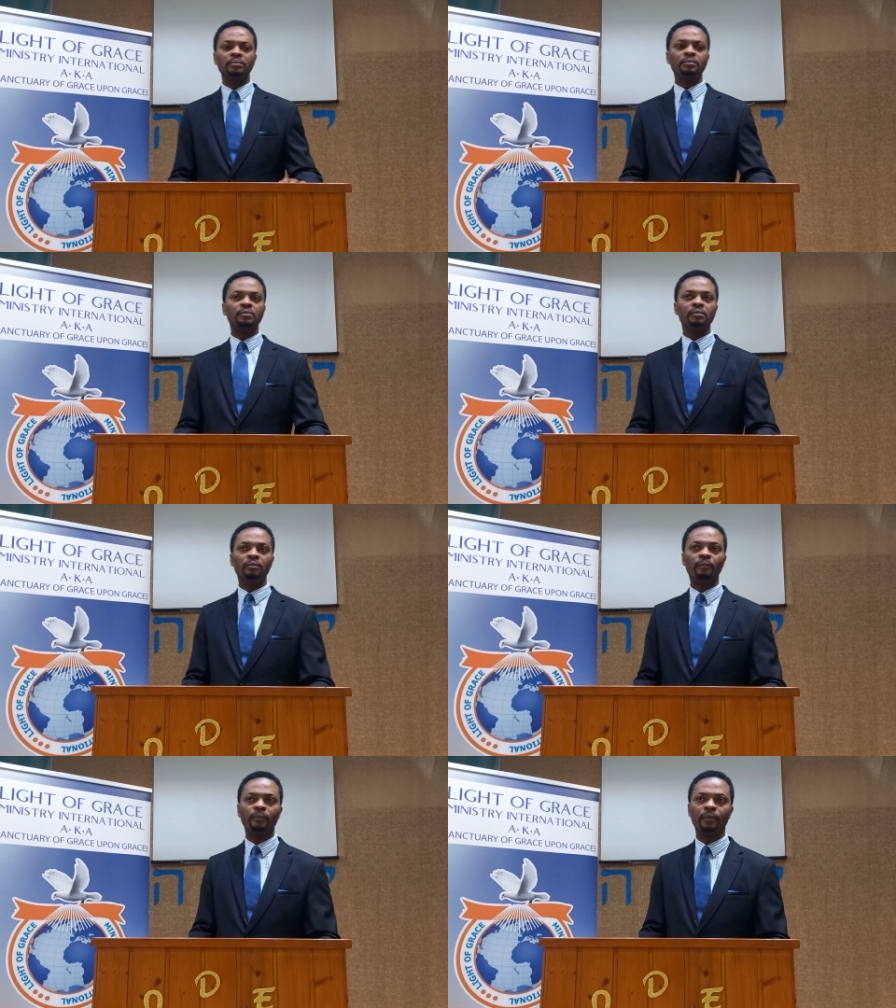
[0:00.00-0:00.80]
Yeah.
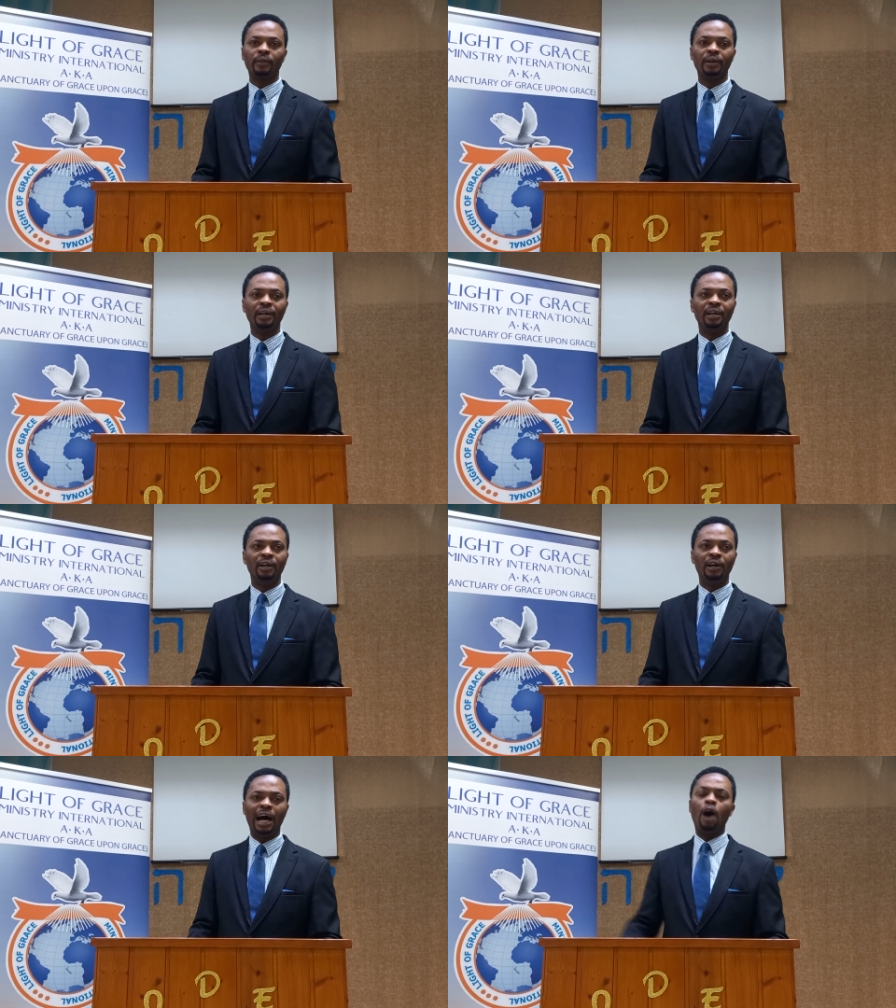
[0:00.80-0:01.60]

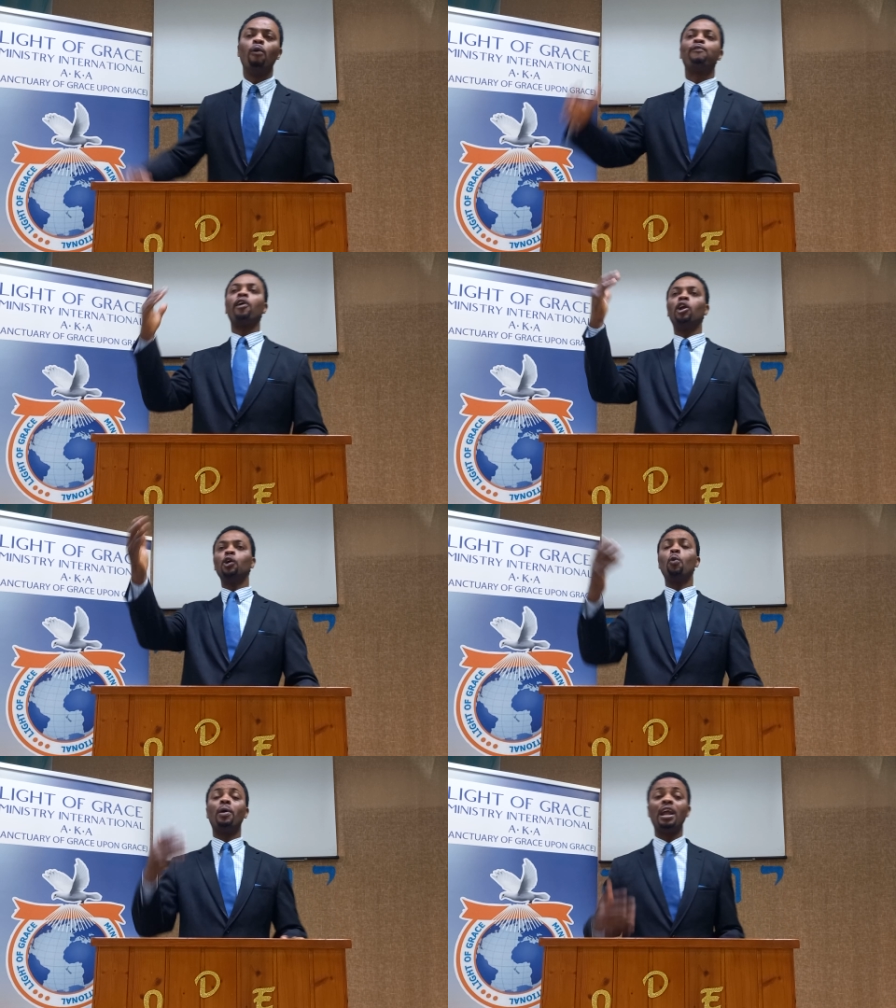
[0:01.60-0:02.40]
I will follow
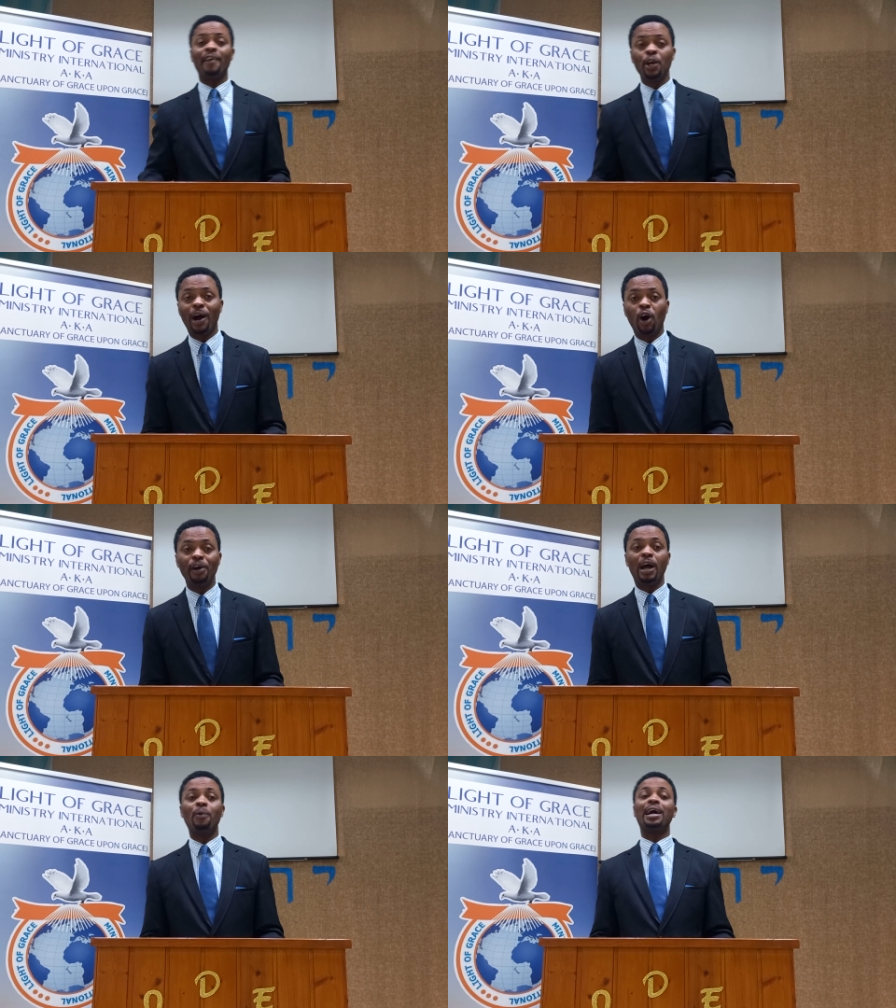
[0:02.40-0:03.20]
you wherever you are going,
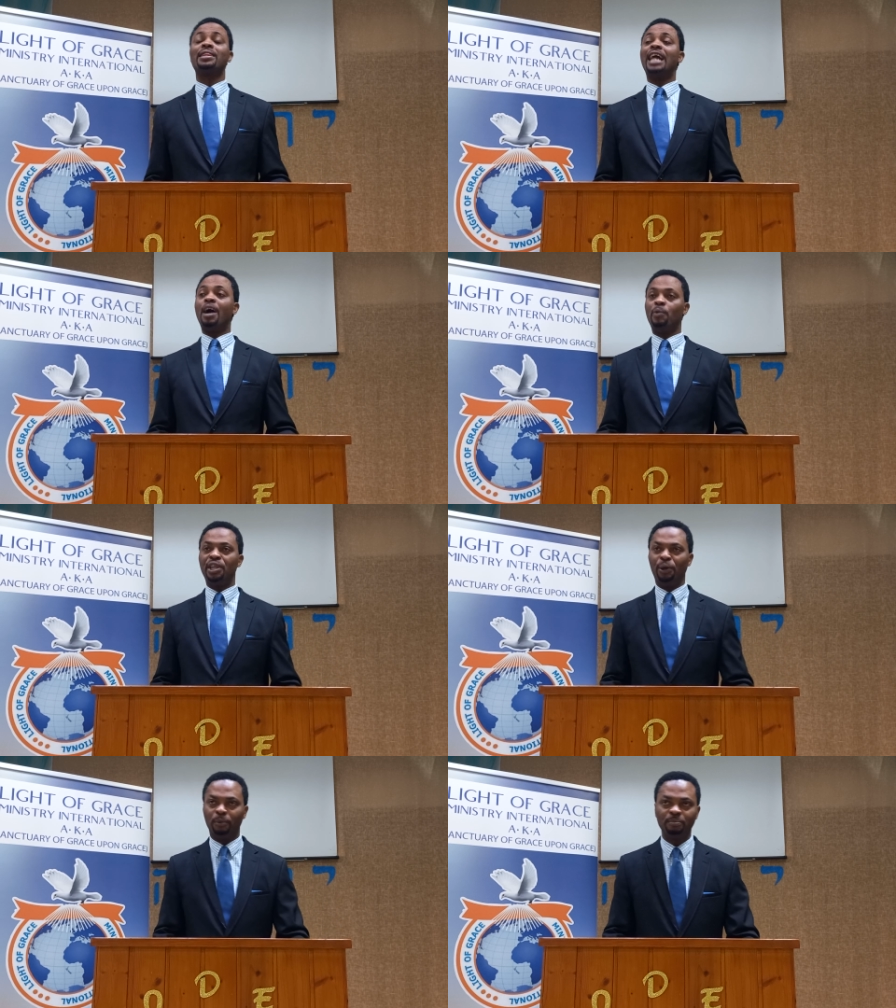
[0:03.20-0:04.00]
I will get there with
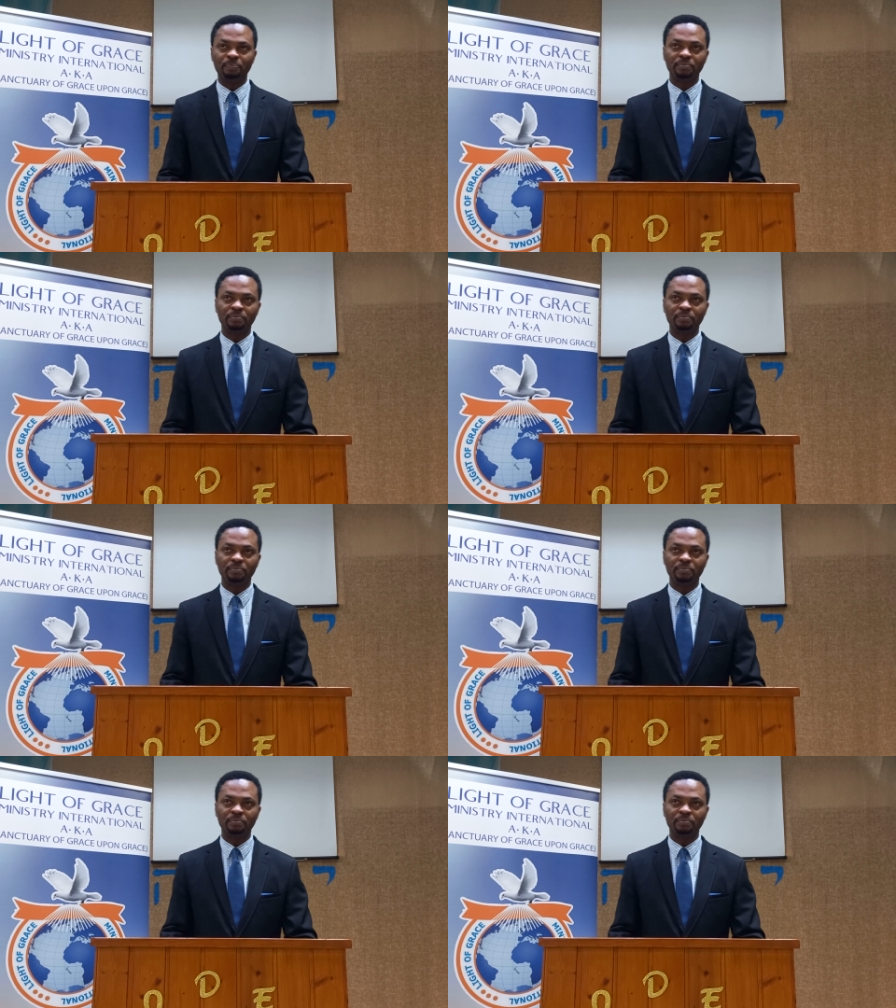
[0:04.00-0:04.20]
you.